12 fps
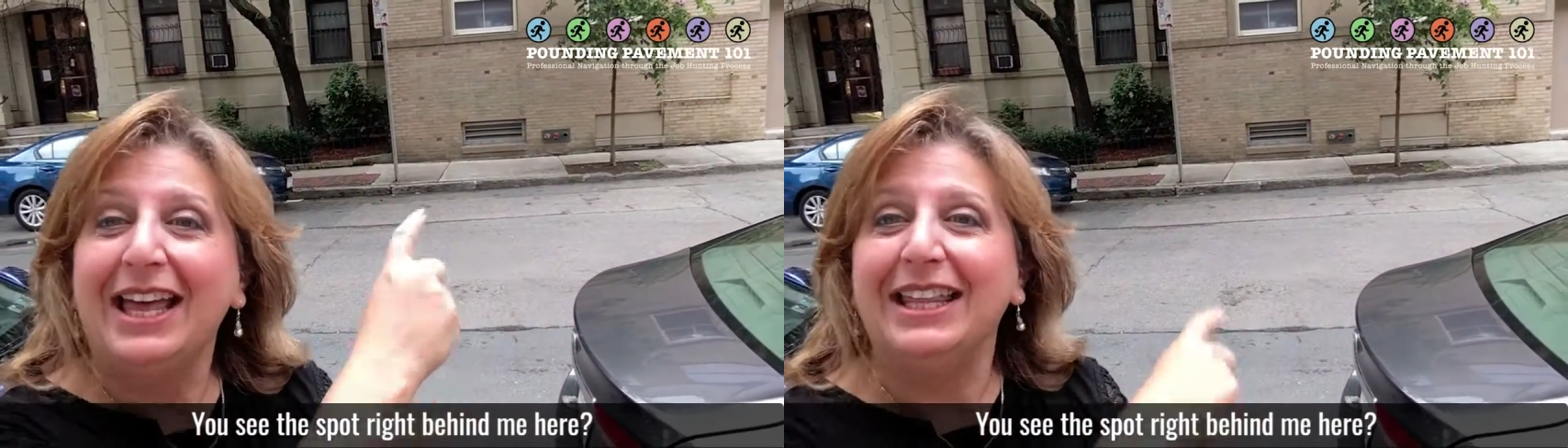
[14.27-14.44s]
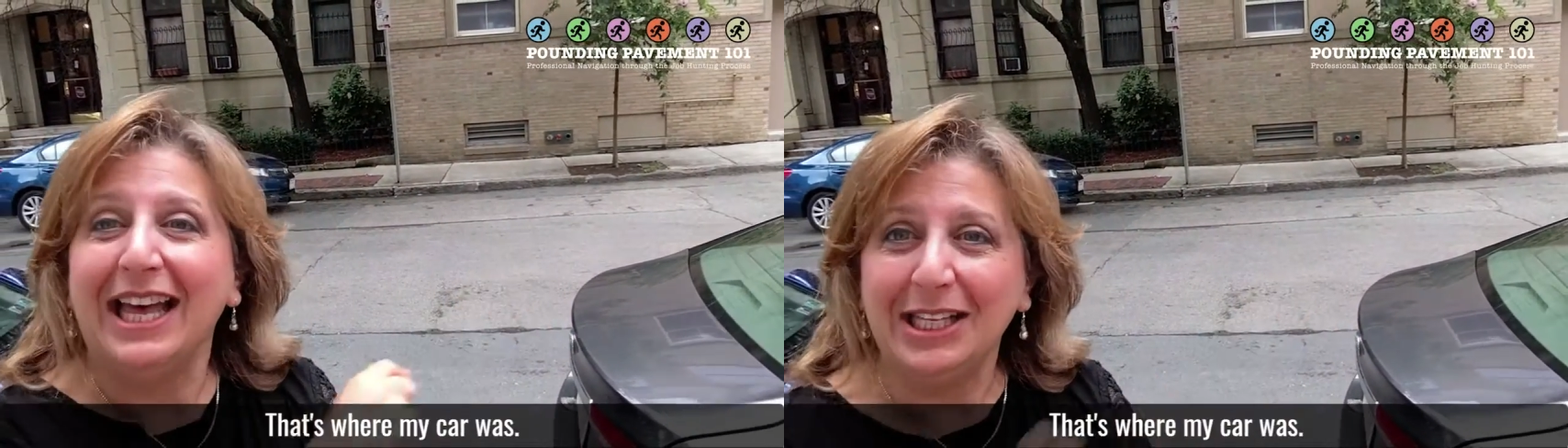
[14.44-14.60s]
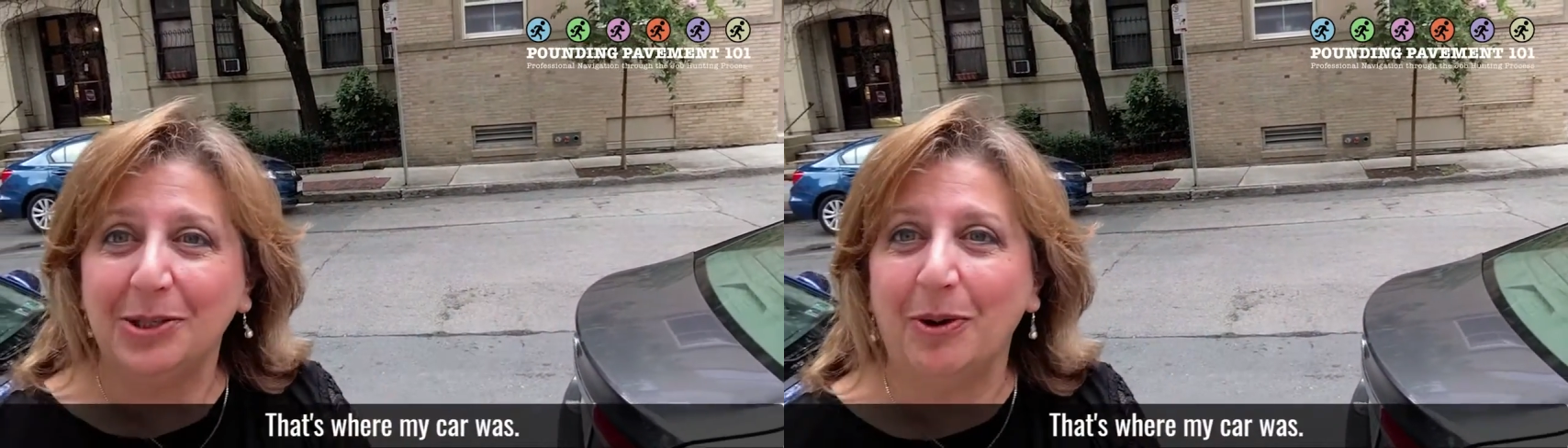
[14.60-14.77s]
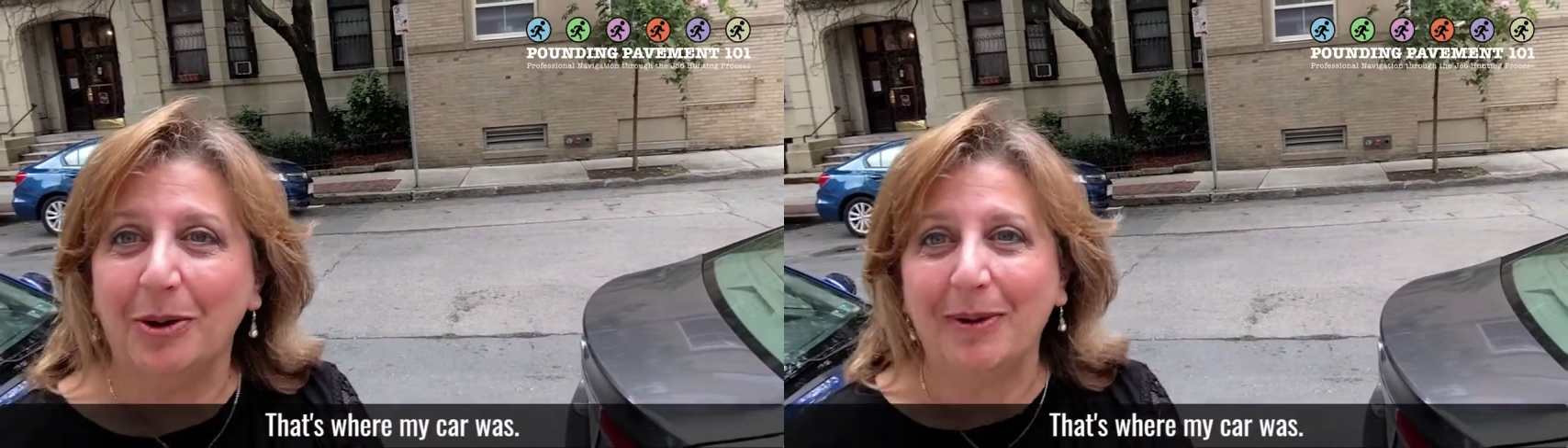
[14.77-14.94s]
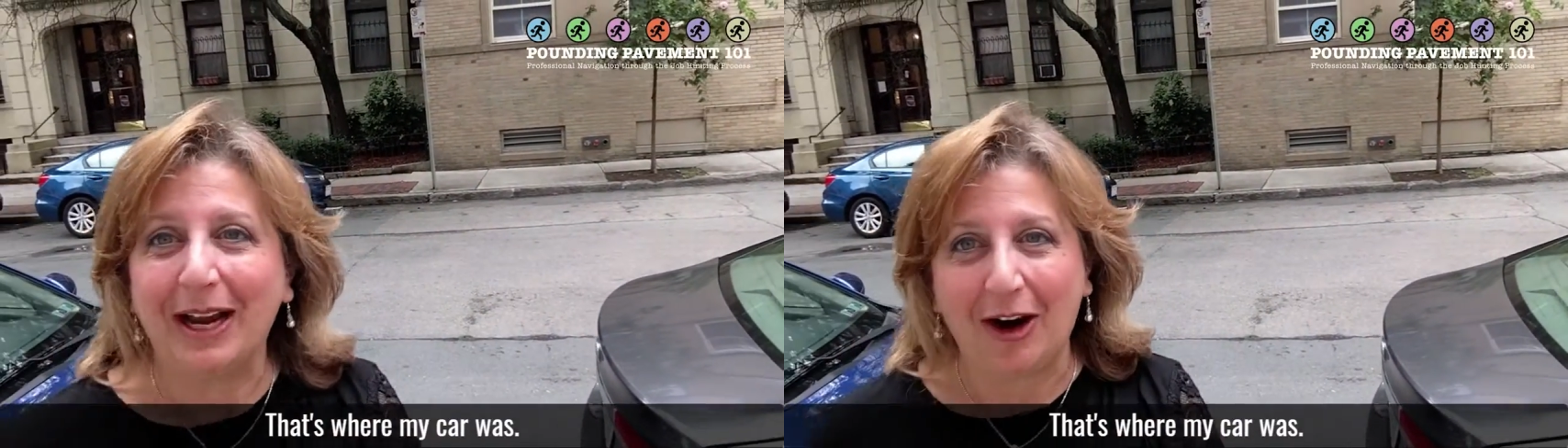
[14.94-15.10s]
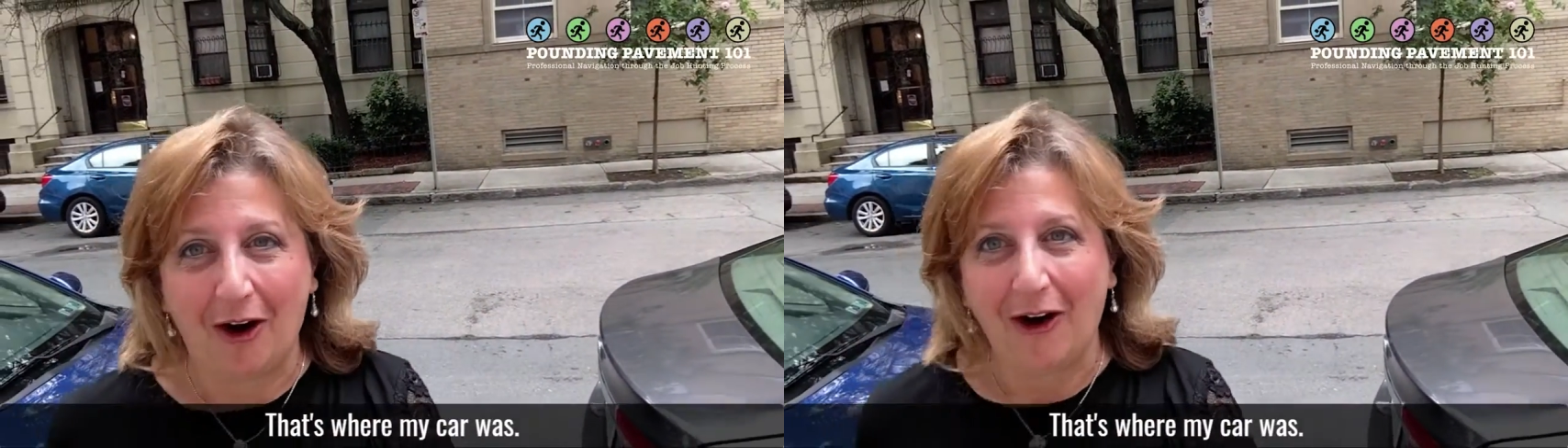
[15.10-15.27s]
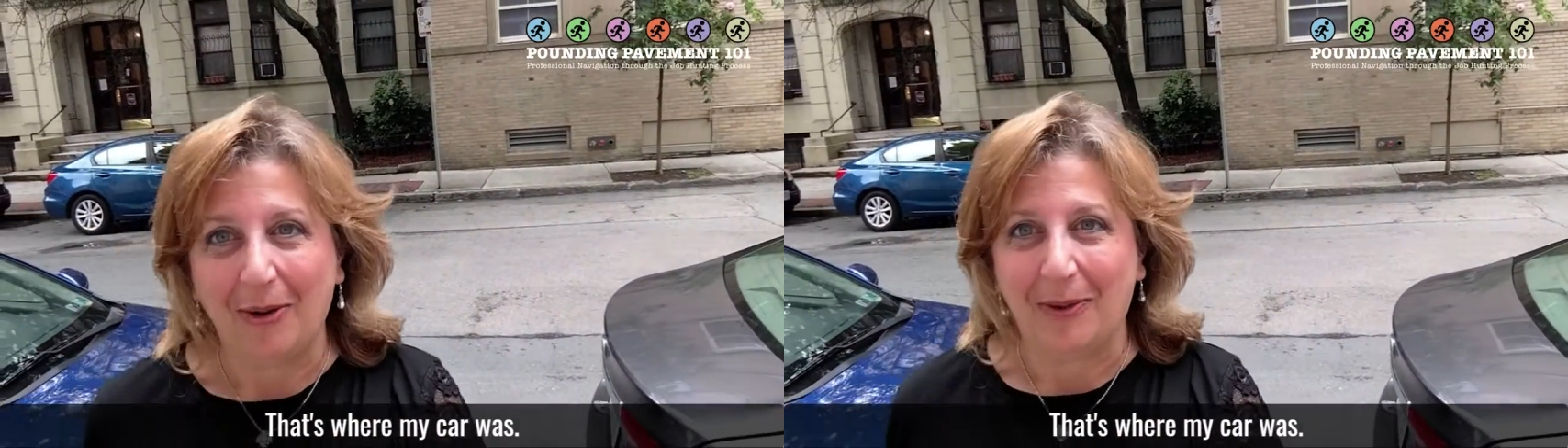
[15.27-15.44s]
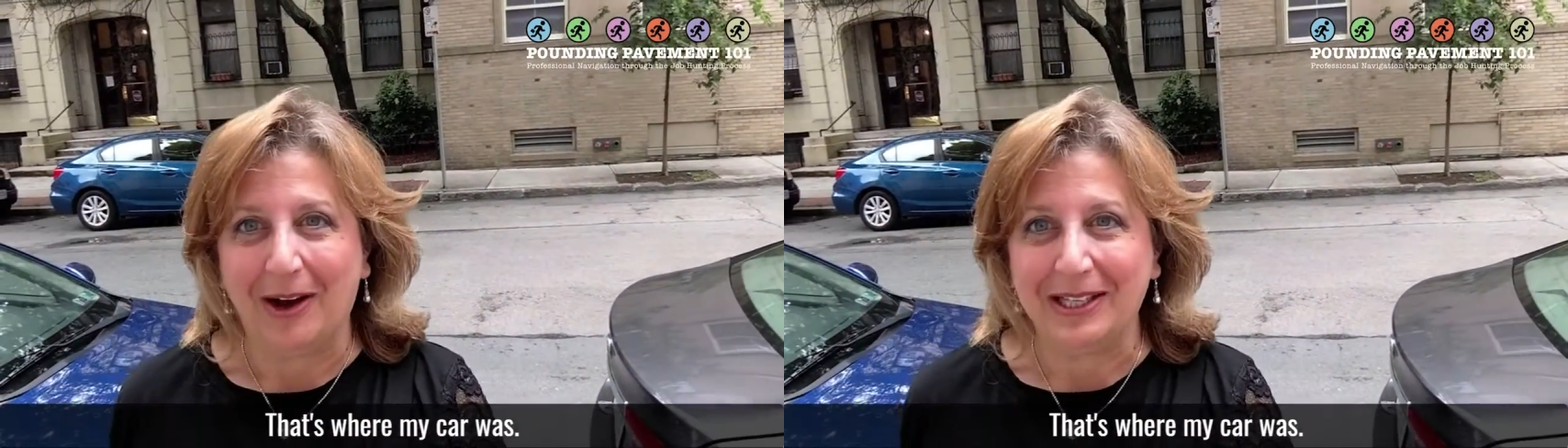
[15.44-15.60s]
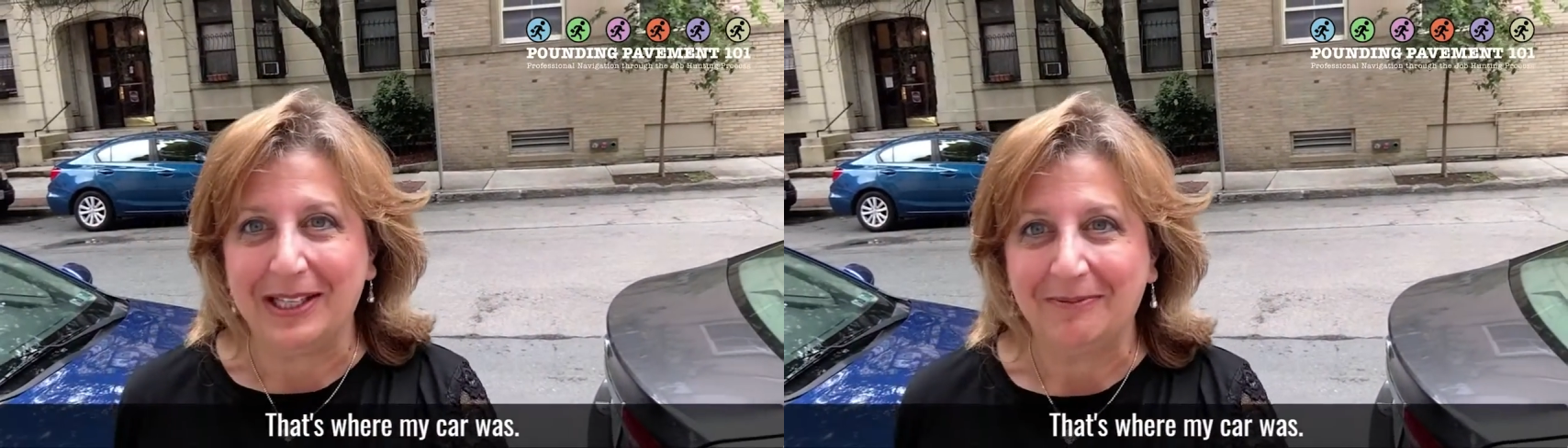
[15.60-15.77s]
That's where my car
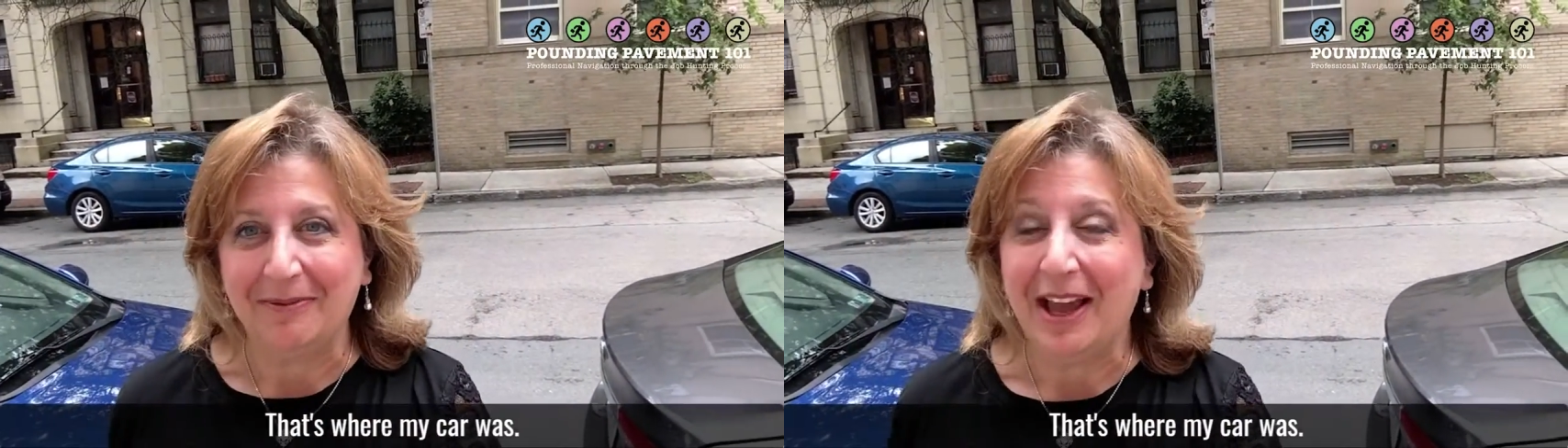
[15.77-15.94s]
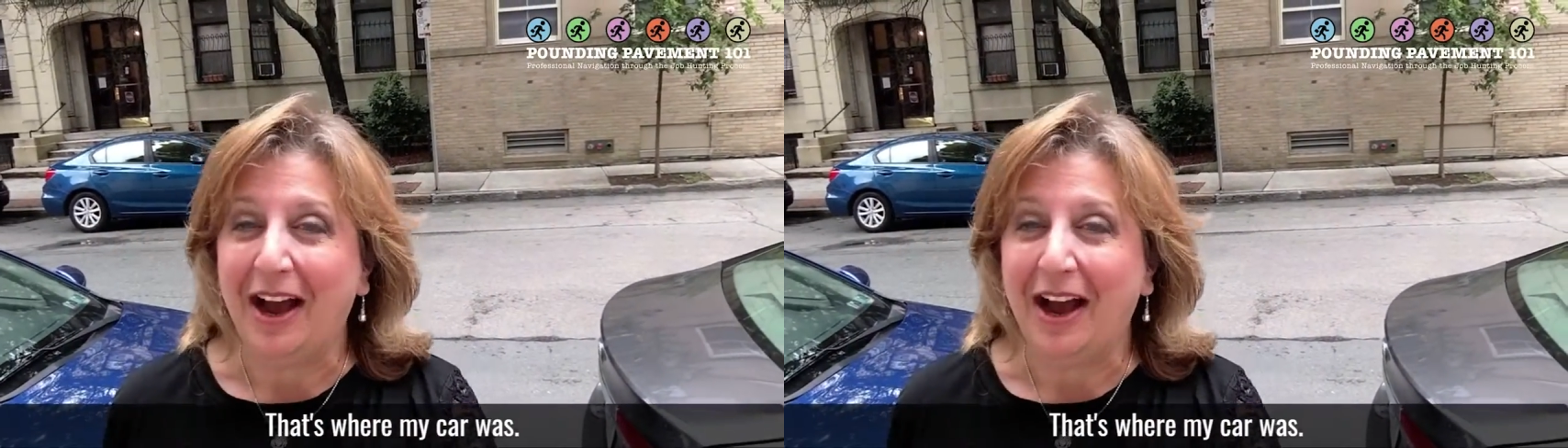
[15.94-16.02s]
was.